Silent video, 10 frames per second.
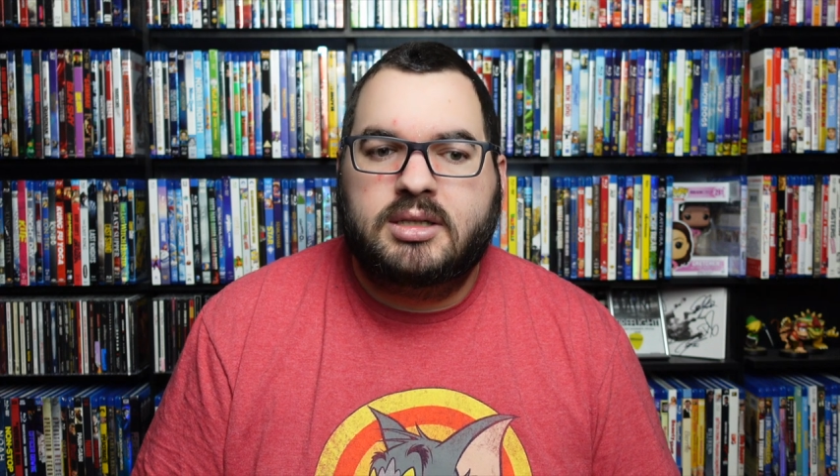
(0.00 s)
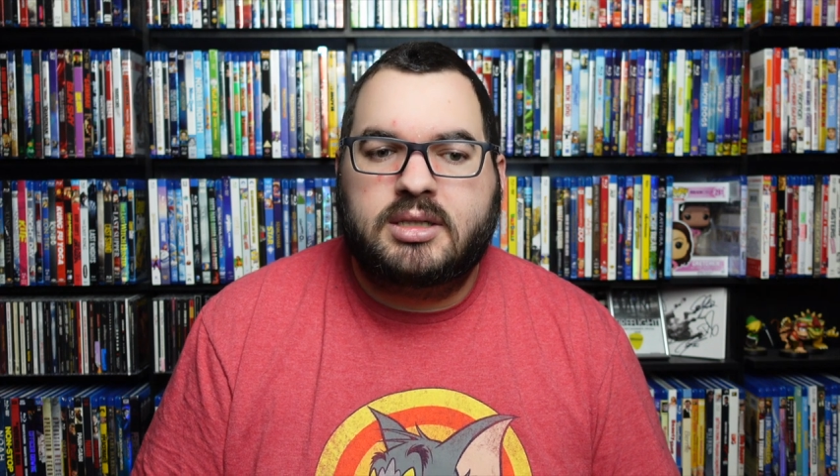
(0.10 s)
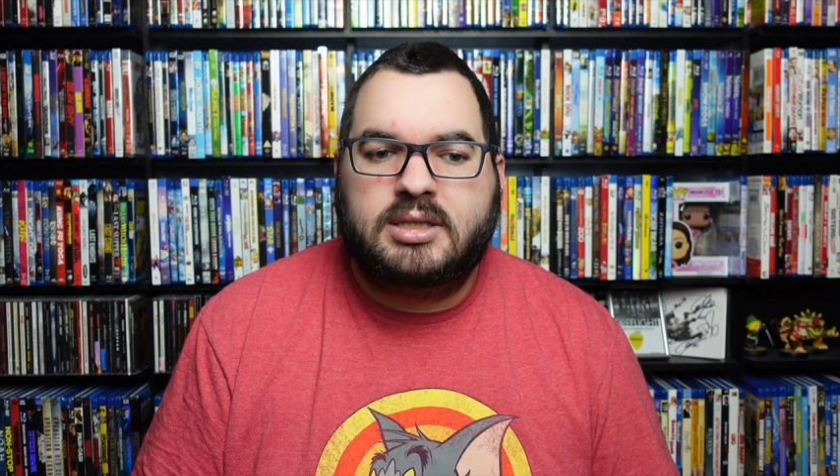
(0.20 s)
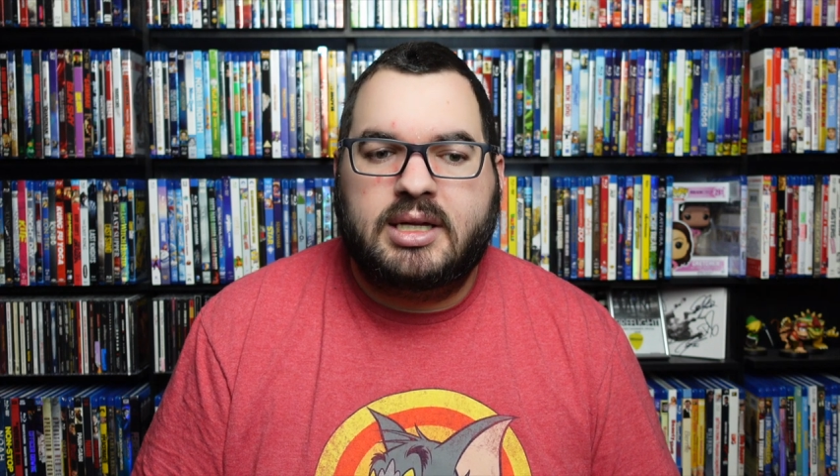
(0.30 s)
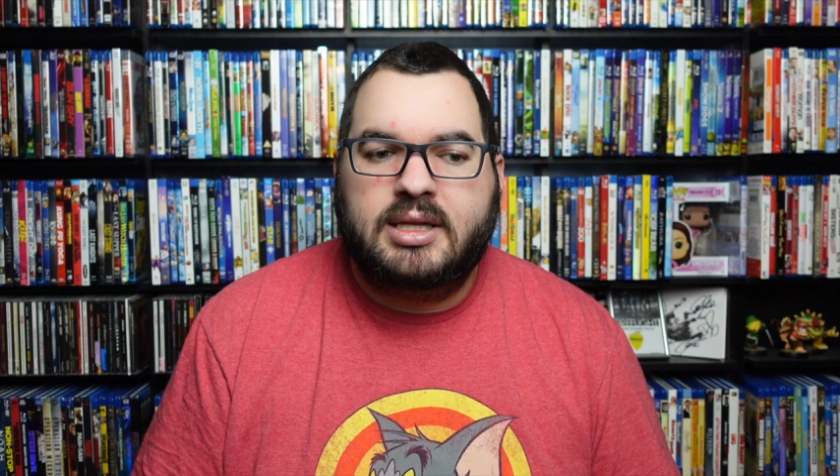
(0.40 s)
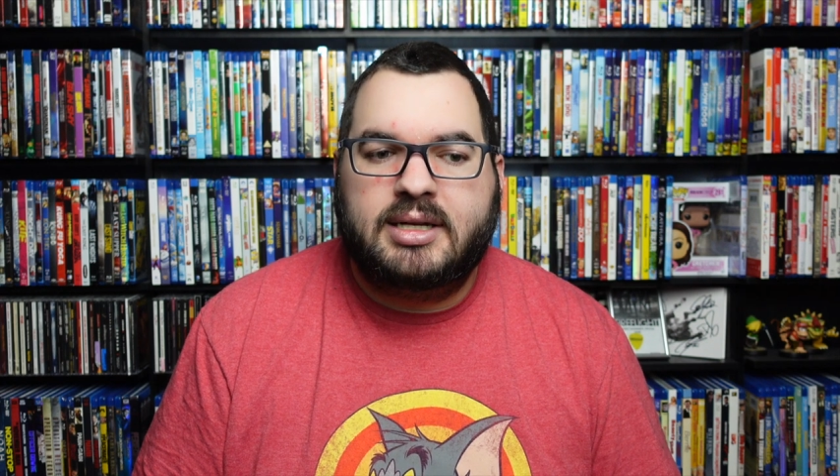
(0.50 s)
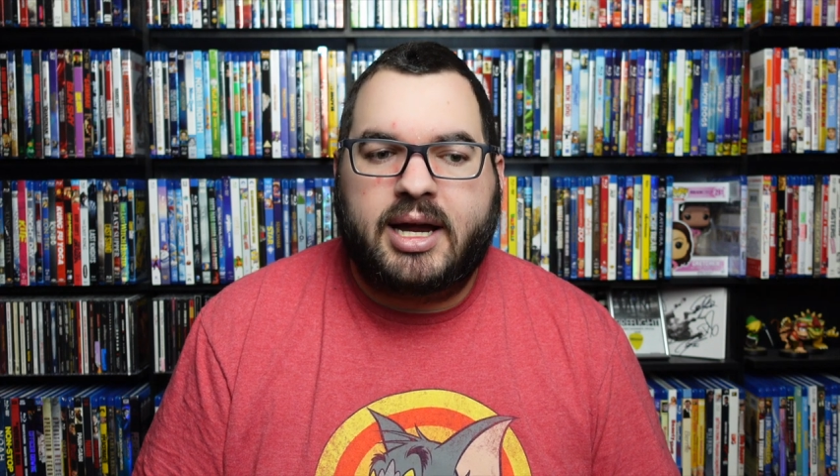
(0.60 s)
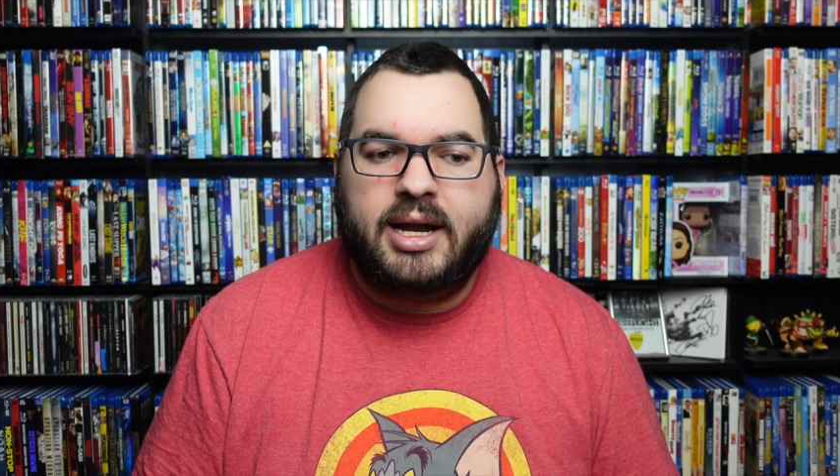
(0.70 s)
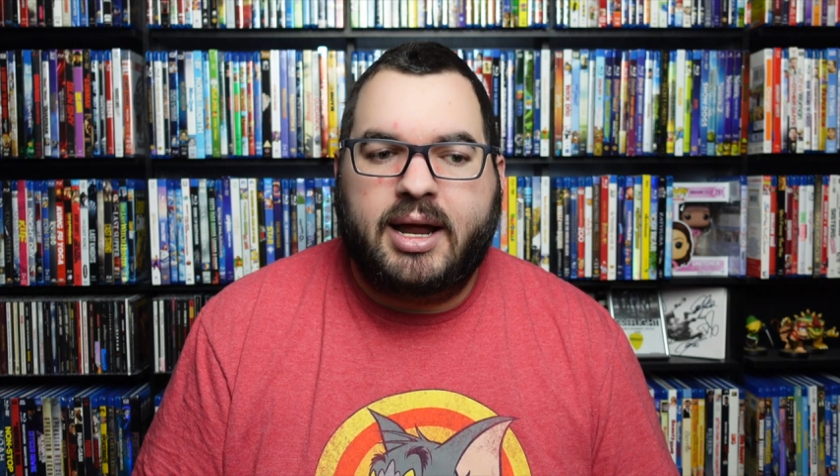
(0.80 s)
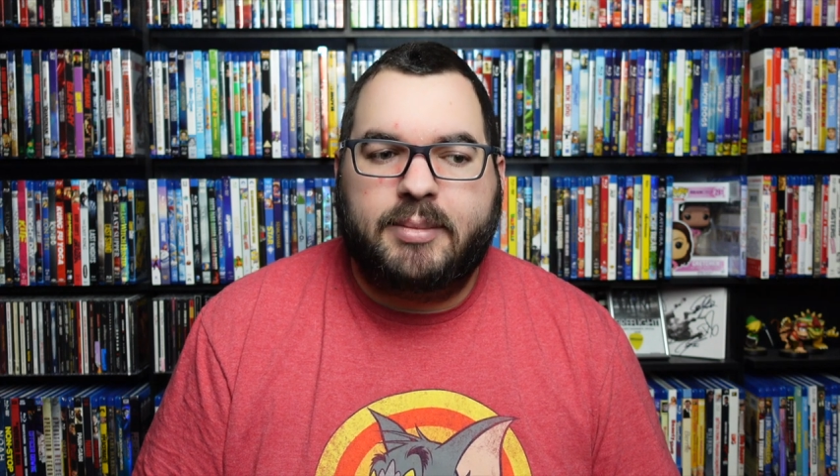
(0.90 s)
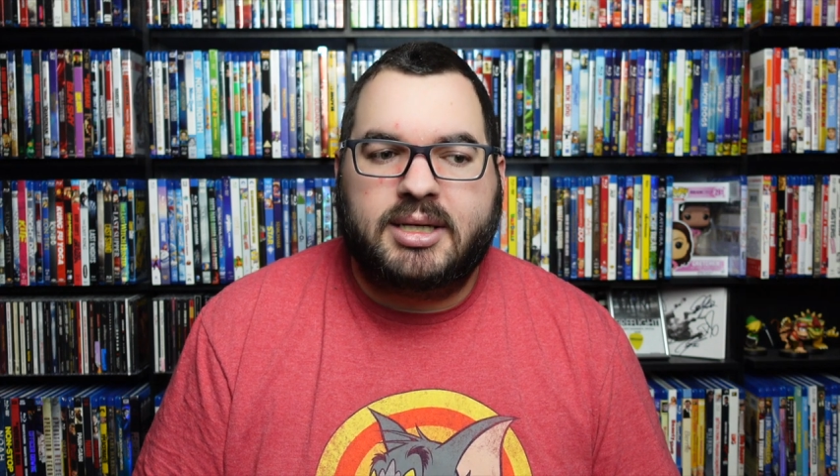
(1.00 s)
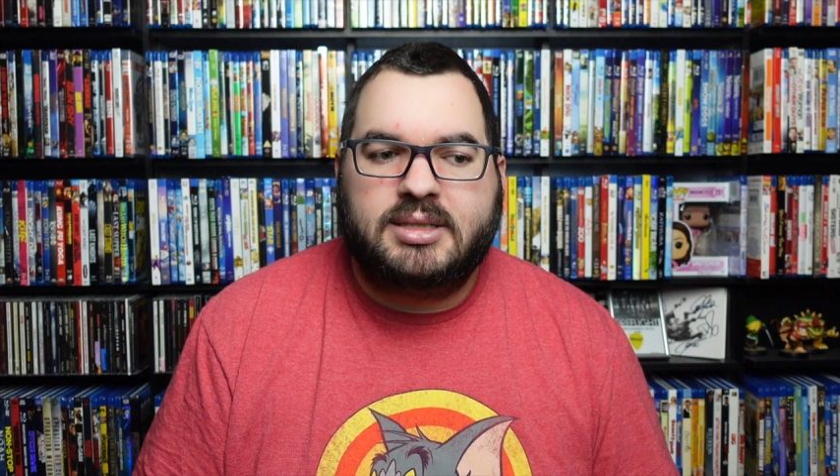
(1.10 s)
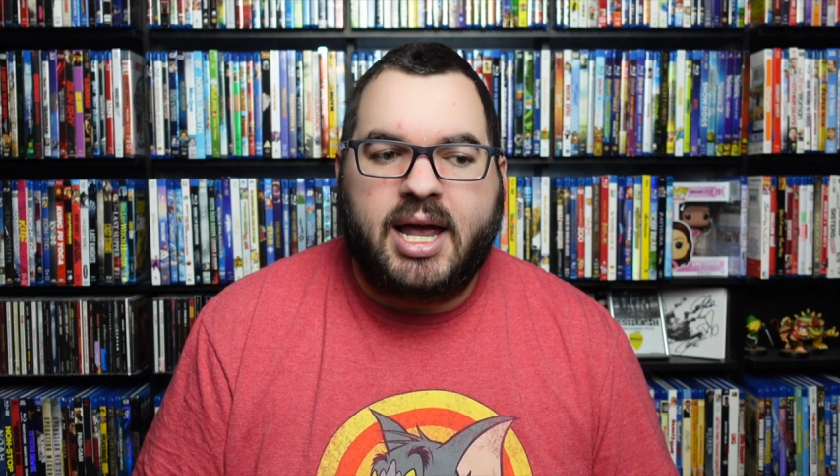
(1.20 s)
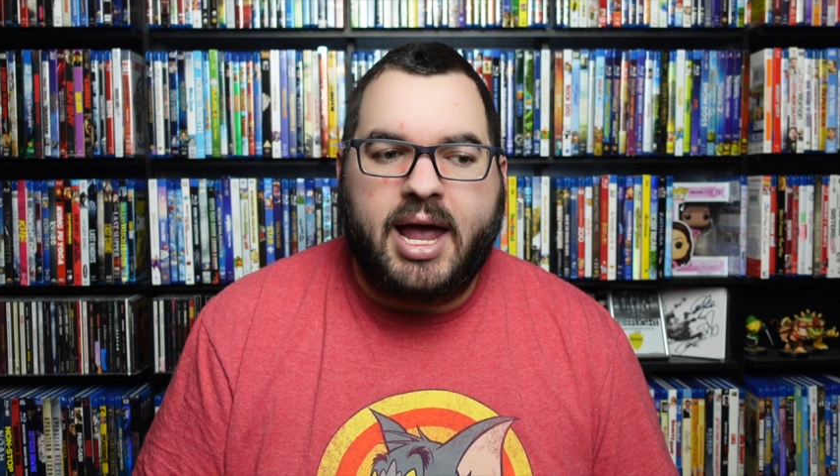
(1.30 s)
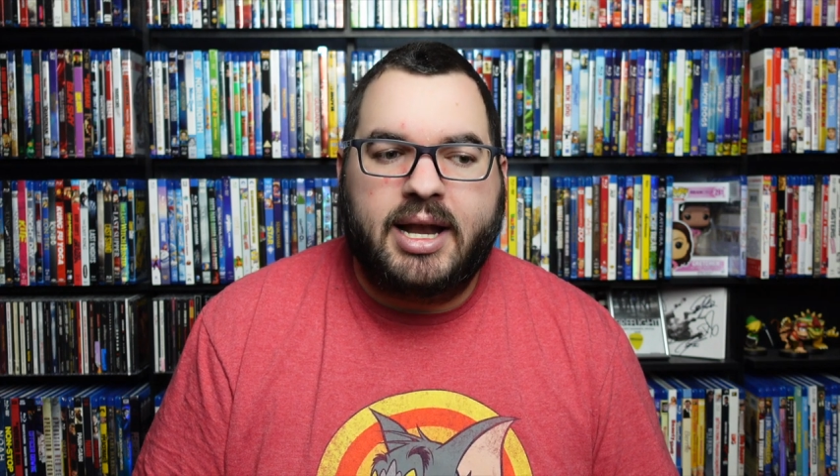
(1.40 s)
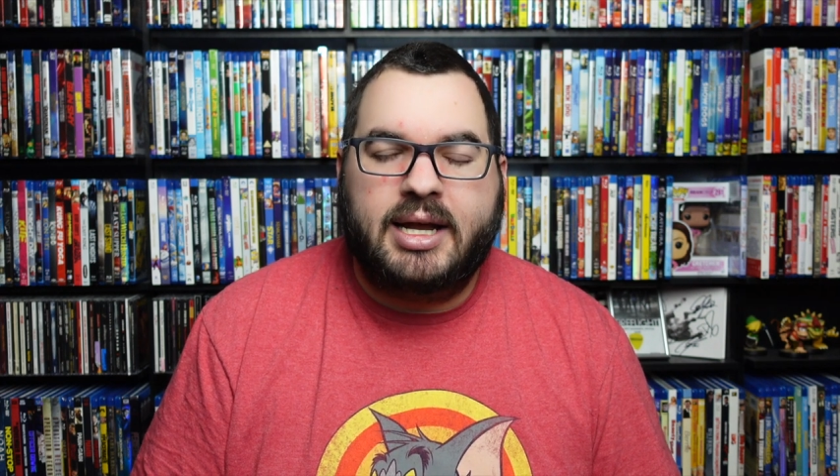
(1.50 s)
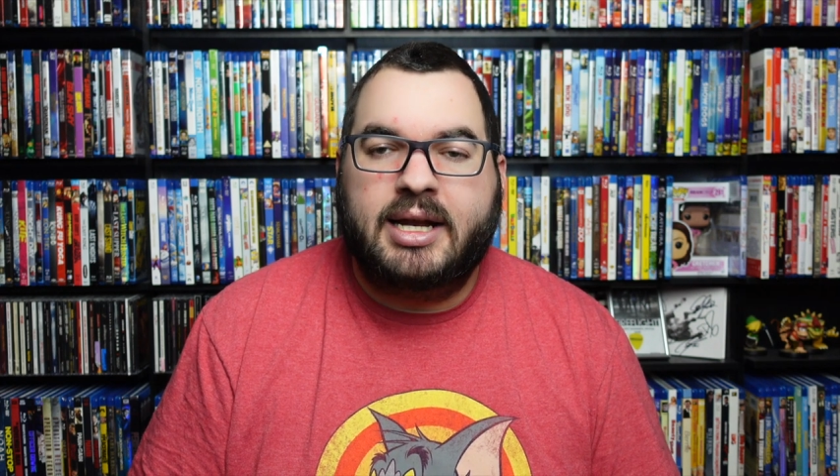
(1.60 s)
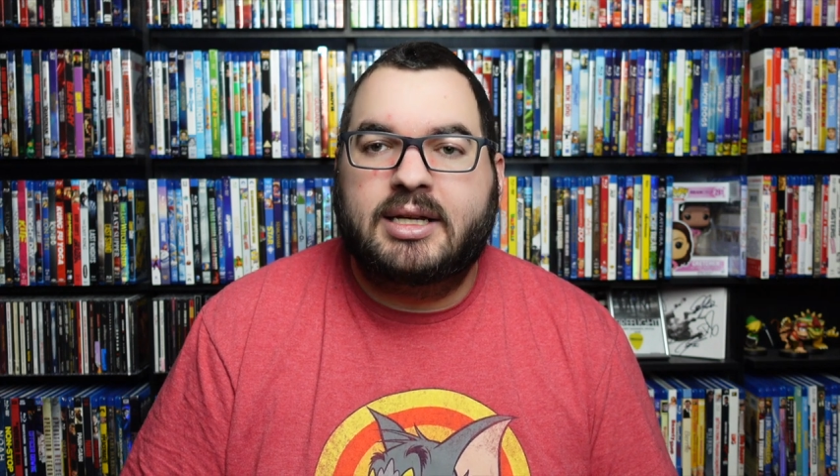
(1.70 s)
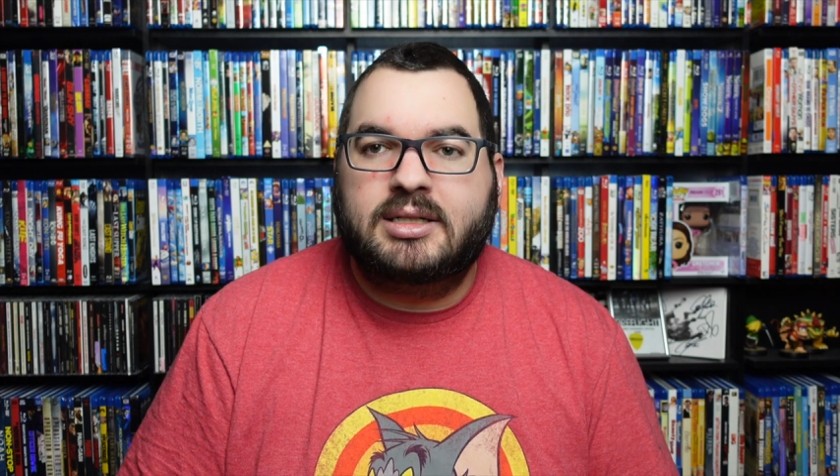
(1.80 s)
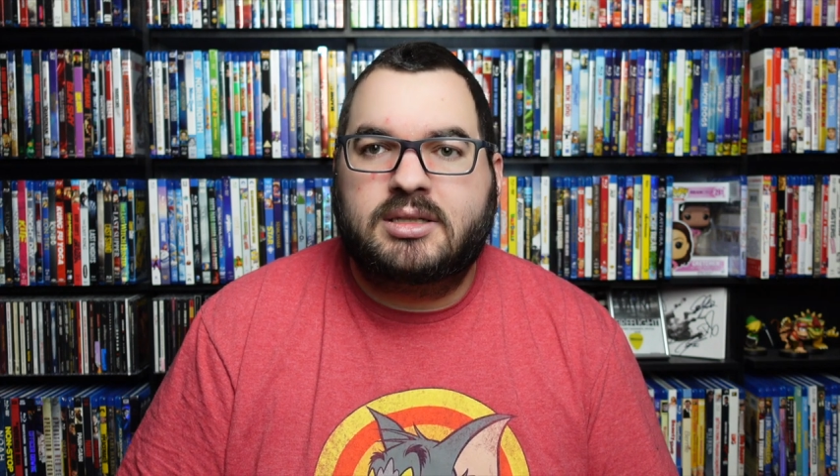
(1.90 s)
to see the dynamics, and
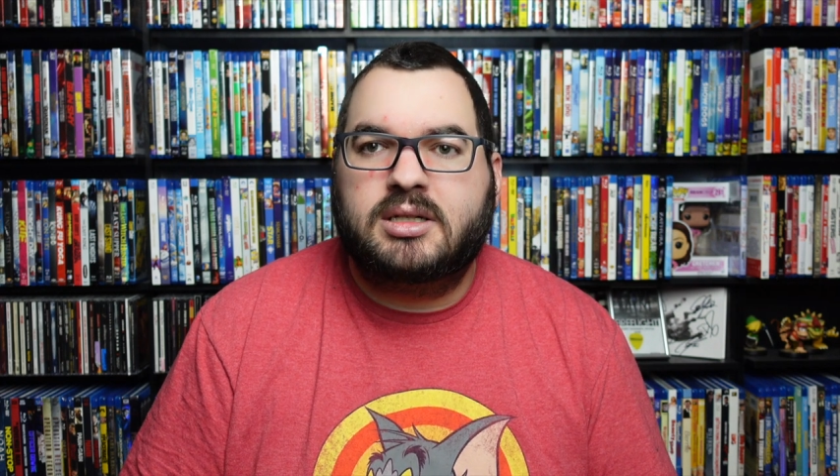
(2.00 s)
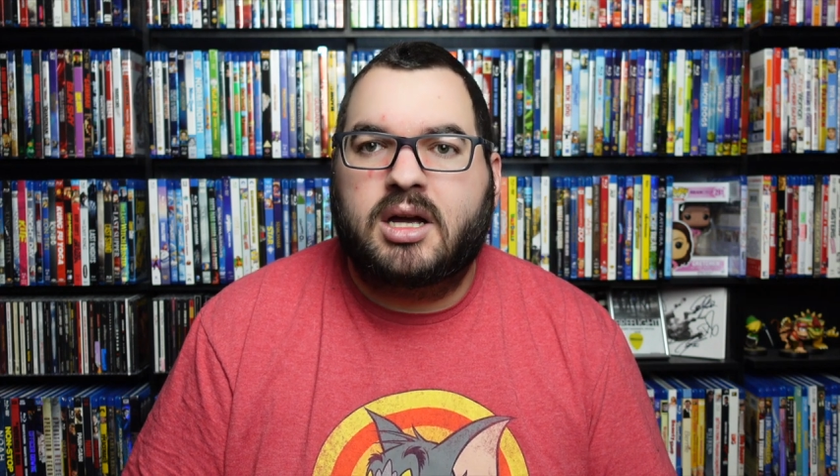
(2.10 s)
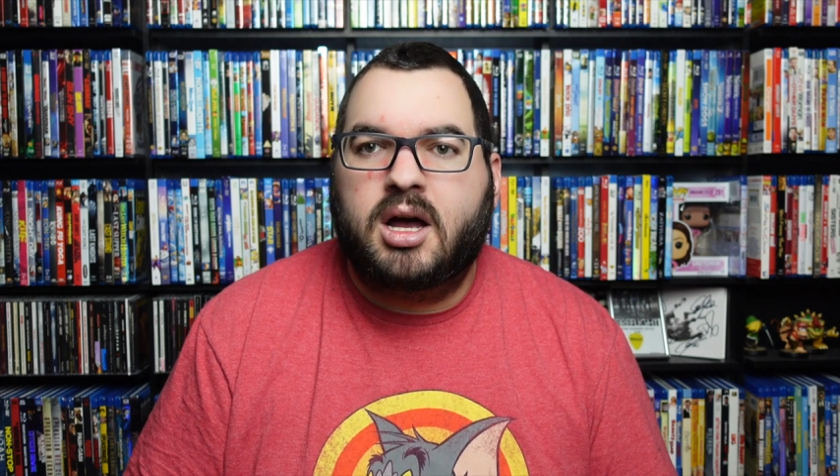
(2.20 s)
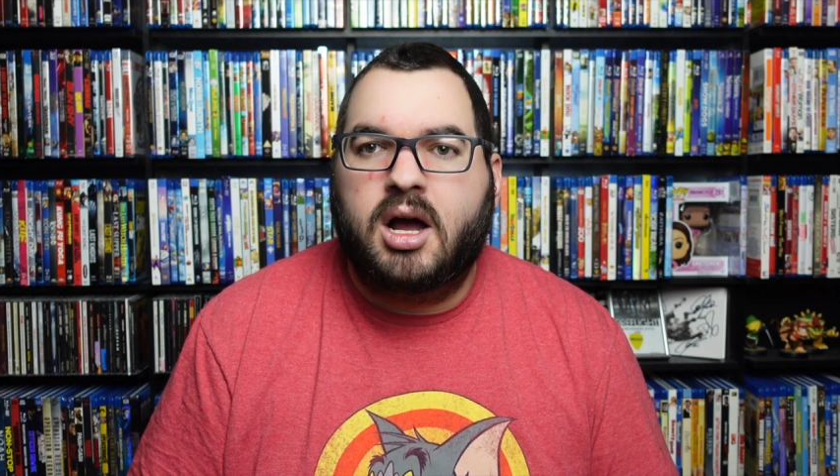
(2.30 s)
it is,